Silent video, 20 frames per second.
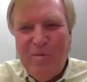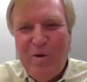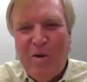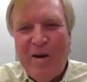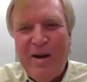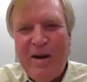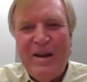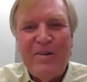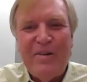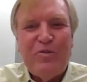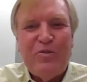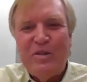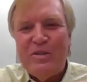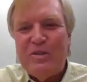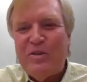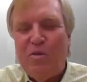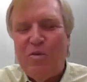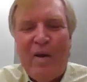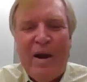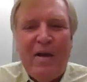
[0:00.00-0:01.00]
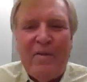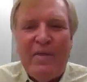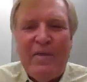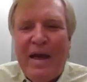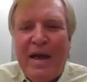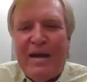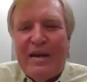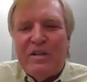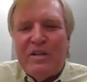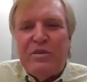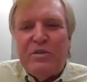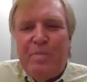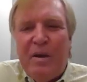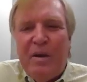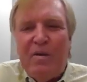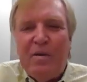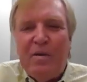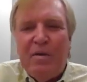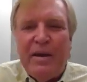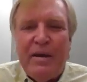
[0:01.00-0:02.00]
more interest around that
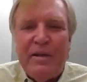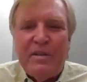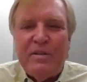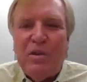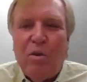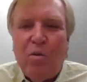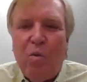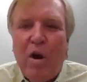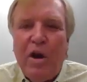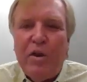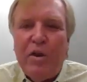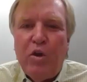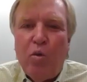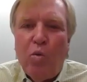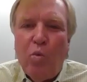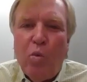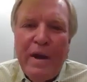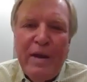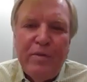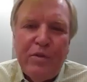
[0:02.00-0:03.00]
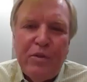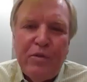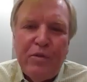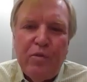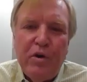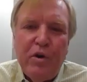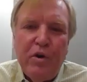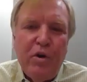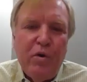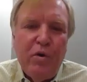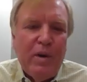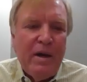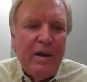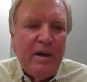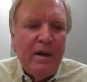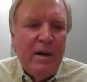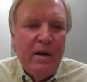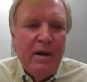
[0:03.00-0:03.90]
experience and what you went through and